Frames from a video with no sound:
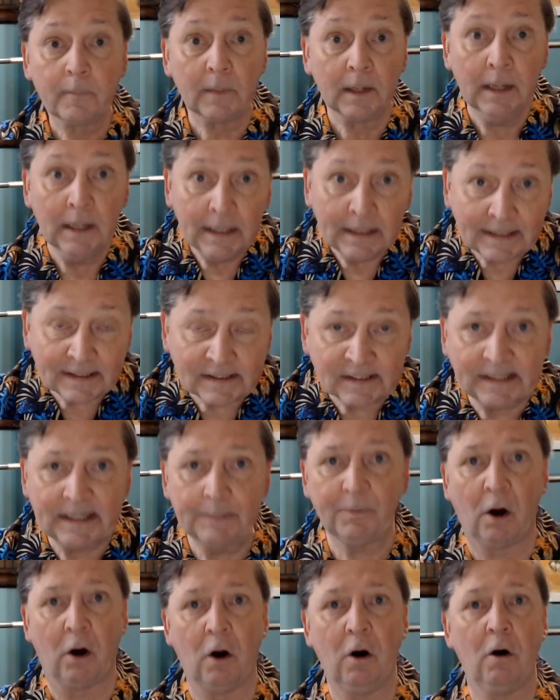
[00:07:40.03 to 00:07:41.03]
Let's
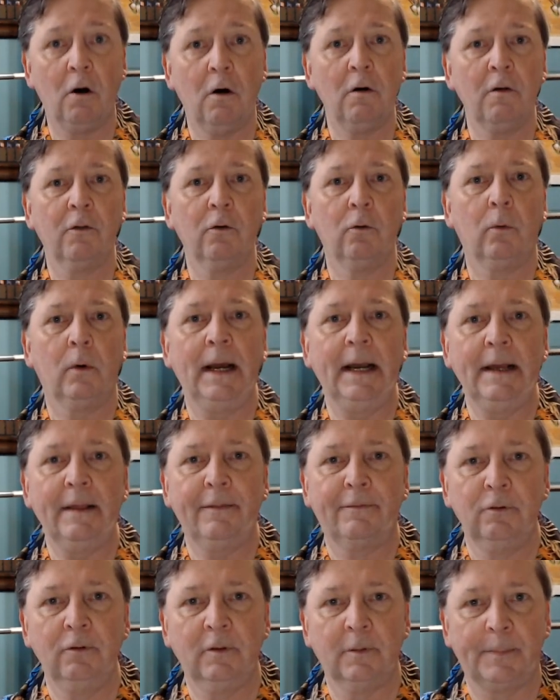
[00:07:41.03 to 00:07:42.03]
skip all the way
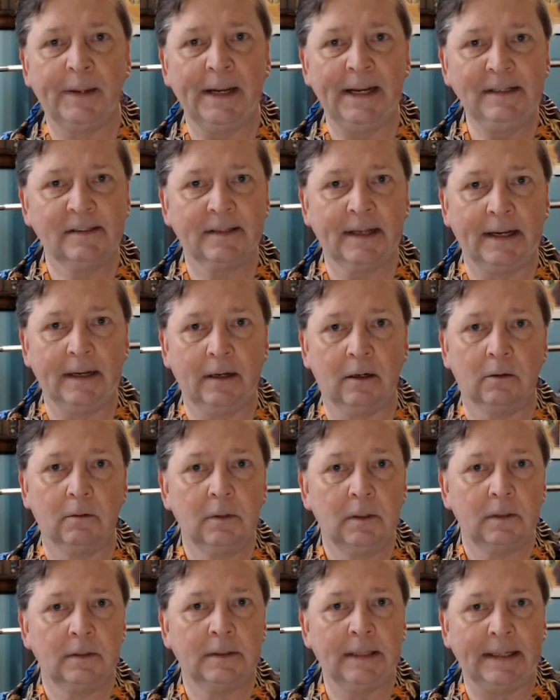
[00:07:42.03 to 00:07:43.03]
through the pay
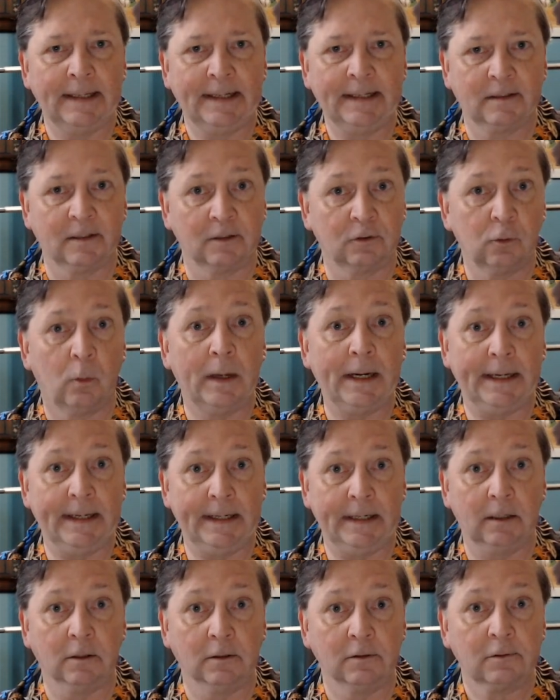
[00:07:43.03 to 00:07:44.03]
scale and get to 20
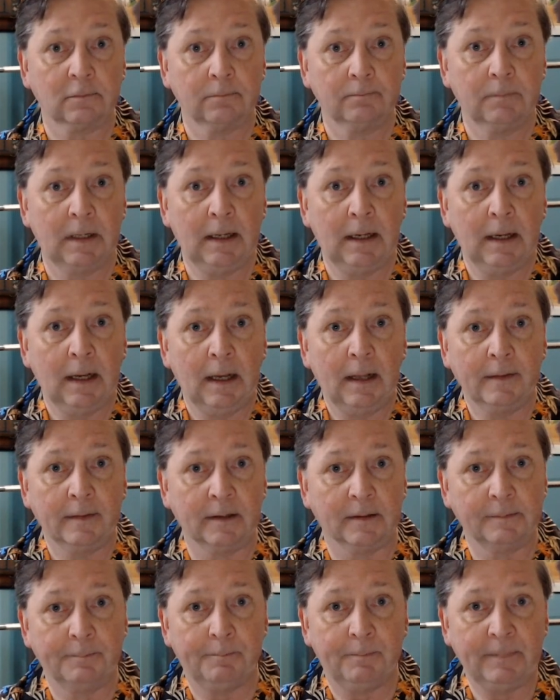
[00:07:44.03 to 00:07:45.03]
years.
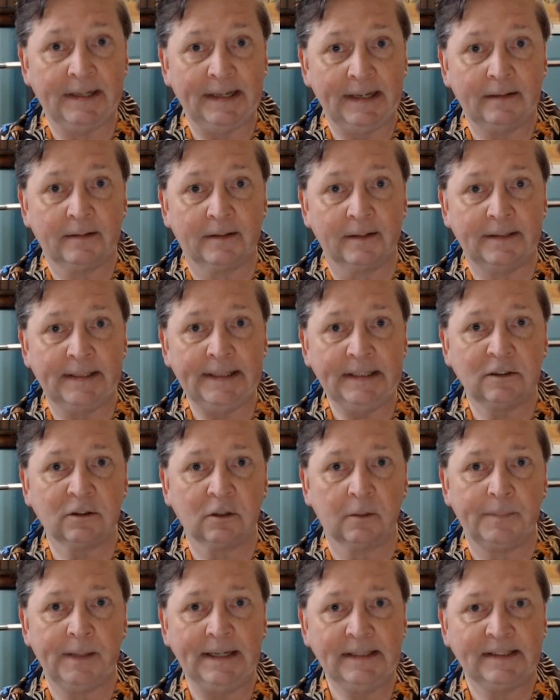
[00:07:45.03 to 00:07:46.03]
The teacher
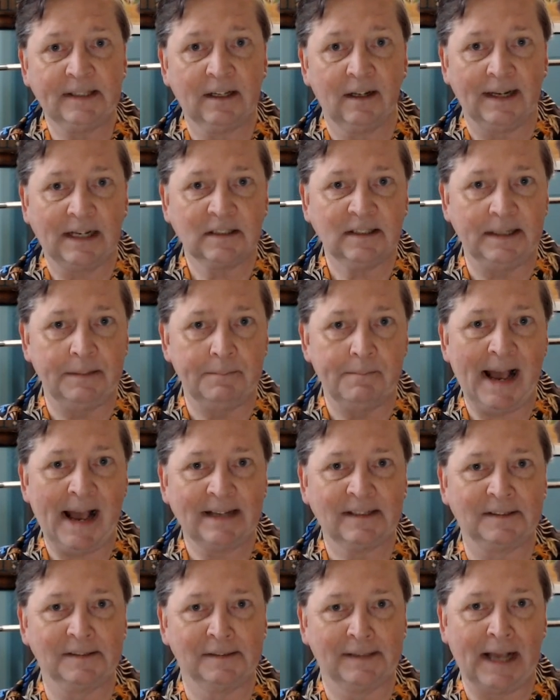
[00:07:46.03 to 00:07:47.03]
pay scale actually
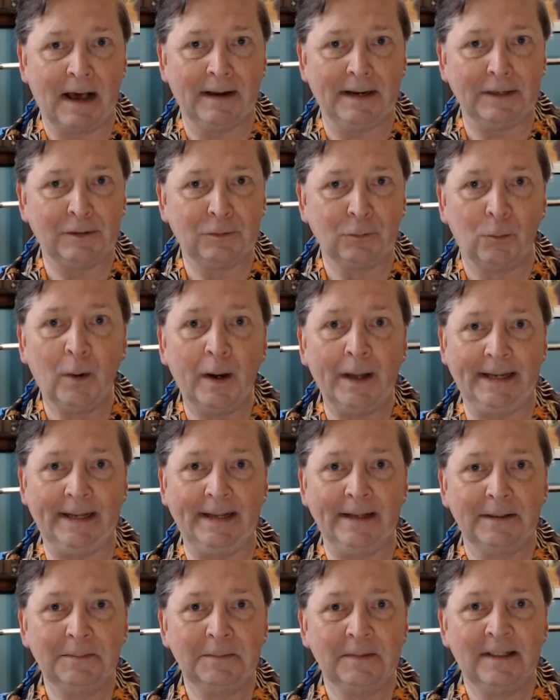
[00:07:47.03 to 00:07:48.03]
maxes out at 20.
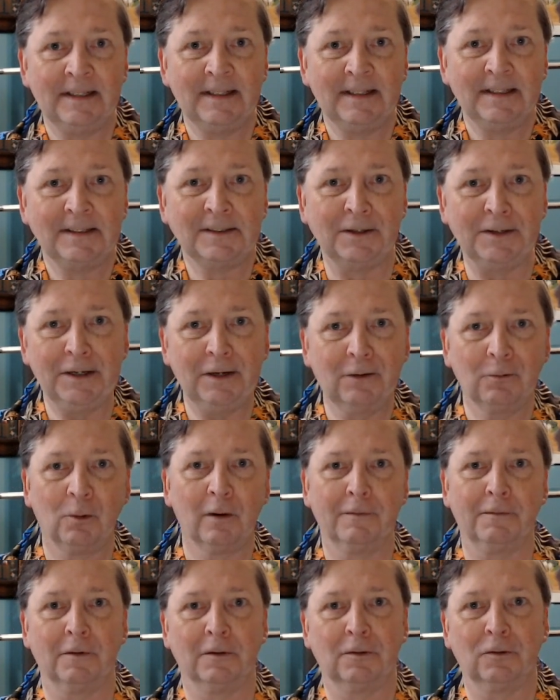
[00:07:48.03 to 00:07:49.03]
So you can
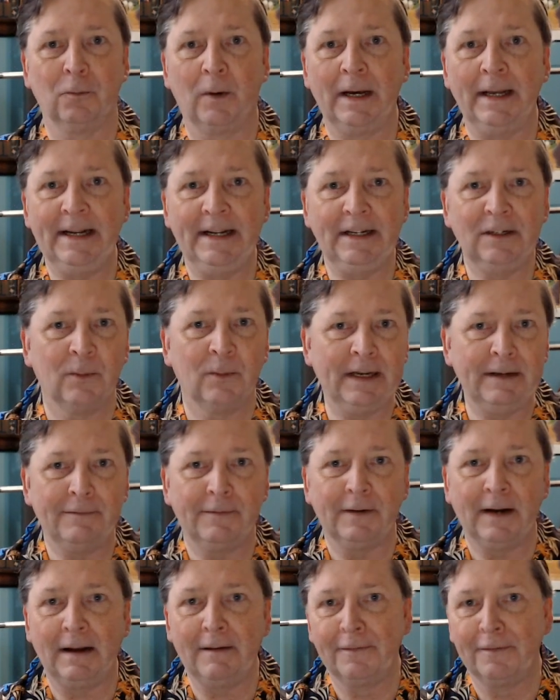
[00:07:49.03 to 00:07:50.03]
work for 20,
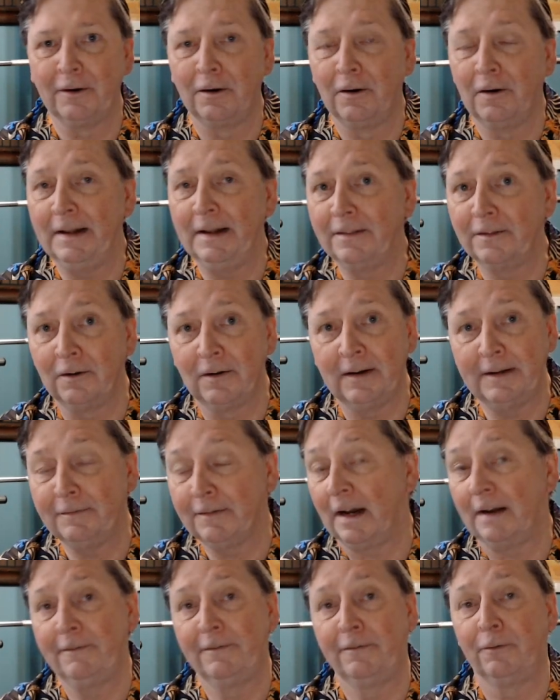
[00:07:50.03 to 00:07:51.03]
25, 30,
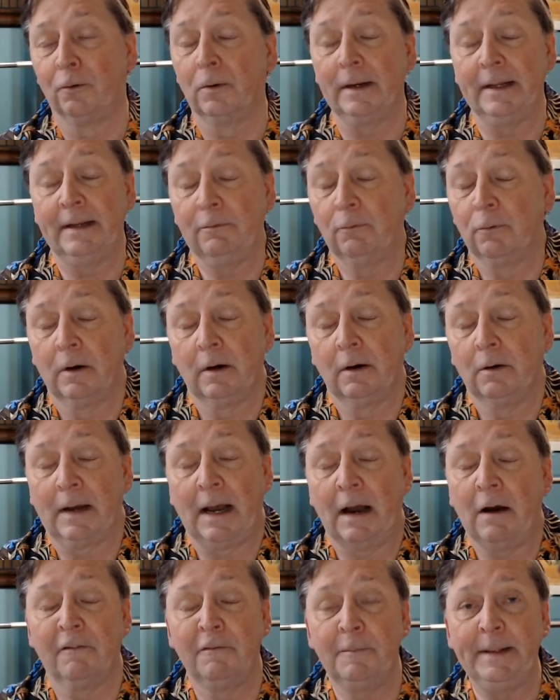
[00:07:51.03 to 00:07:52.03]
35, 40,
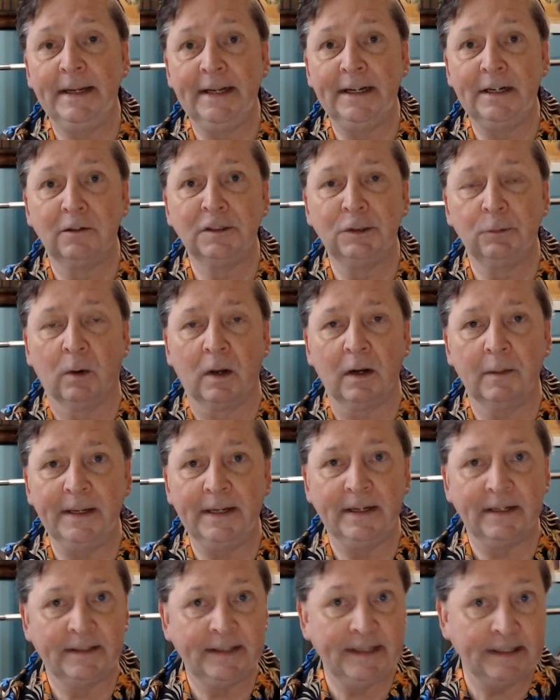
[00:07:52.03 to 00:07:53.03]
however many years you want to
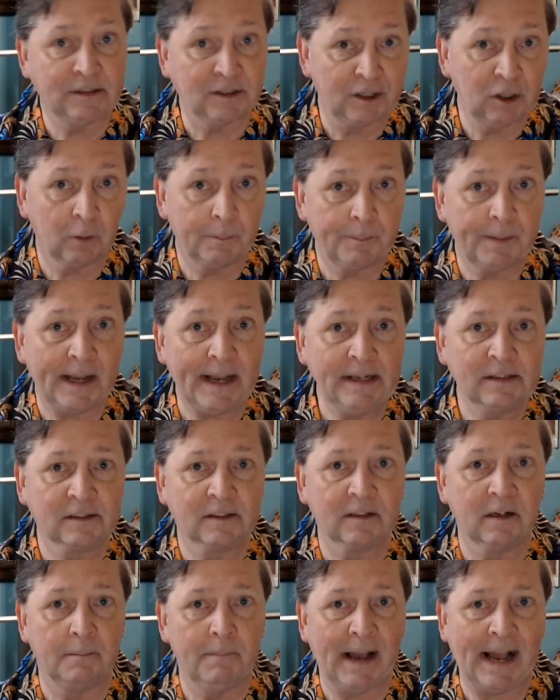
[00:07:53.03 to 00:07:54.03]
be a teacher. Your pay is
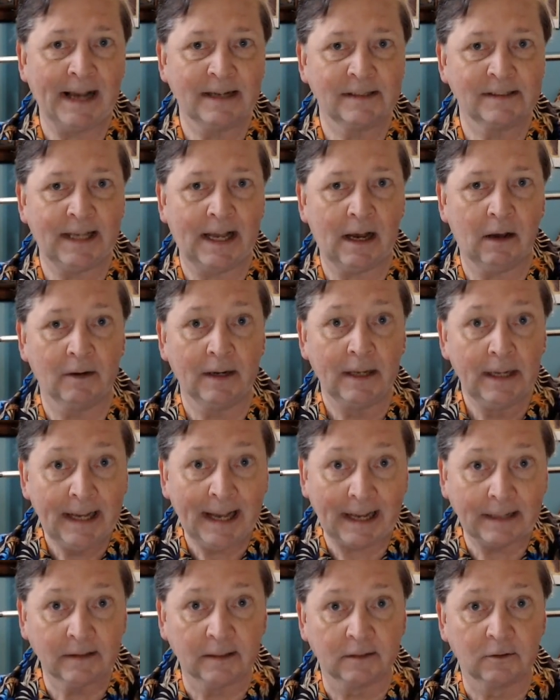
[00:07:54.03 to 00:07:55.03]
going to max out
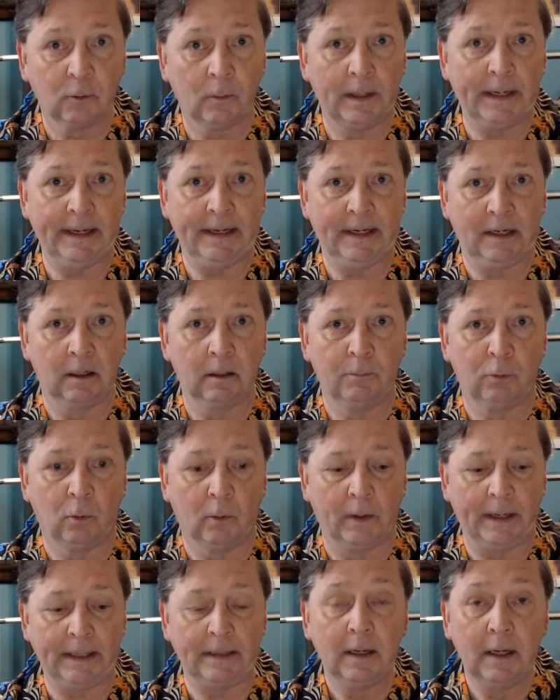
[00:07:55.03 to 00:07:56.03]
at the 20-year
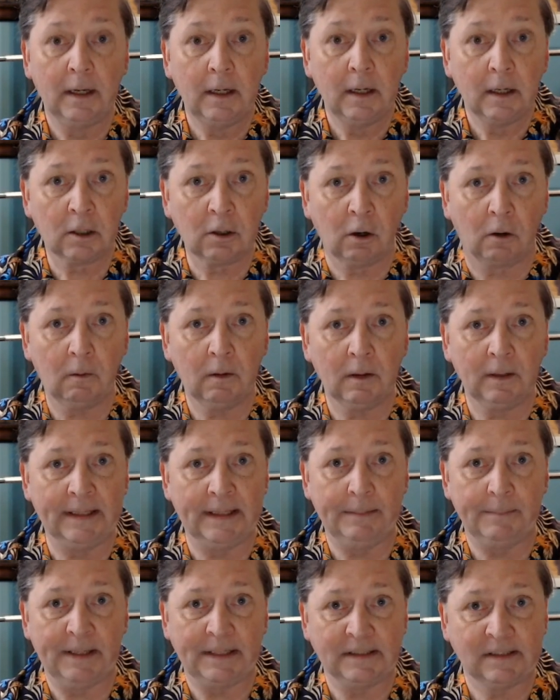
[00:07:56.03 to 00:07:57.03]
point. Currently,
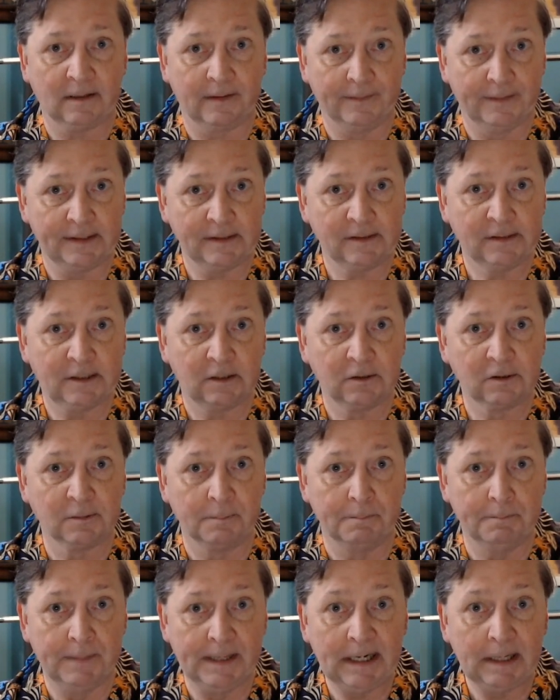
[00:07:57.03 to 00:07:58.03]
based on this year's
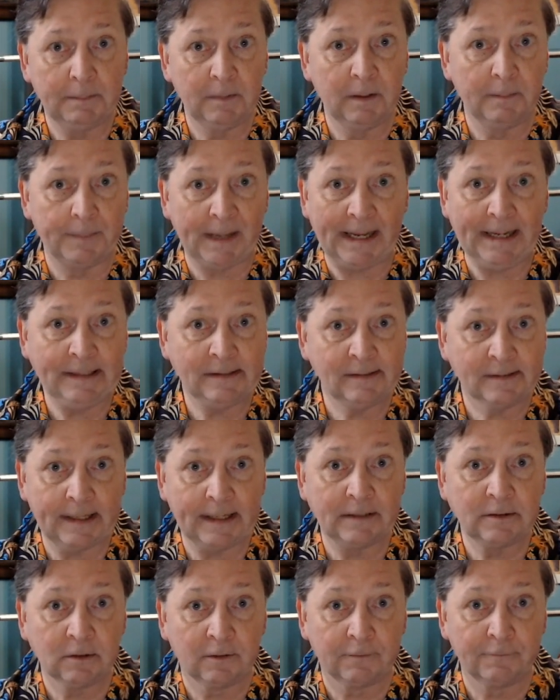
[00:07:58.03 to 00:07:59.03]
minimum pay
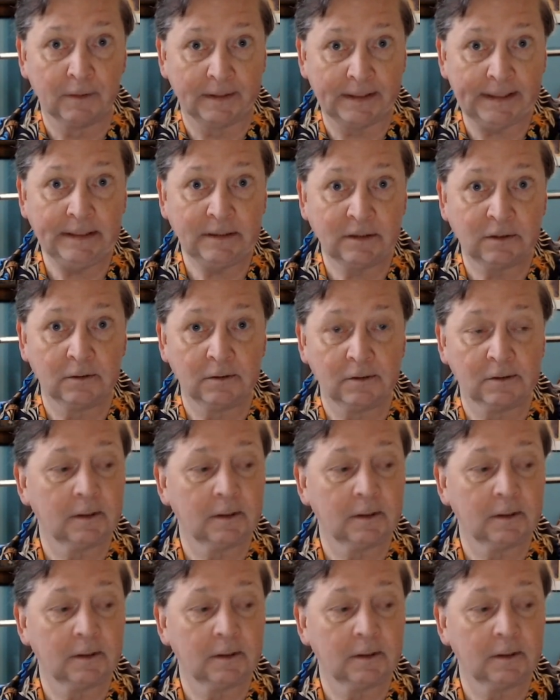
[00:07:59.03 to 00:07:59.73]
schedule for teachers,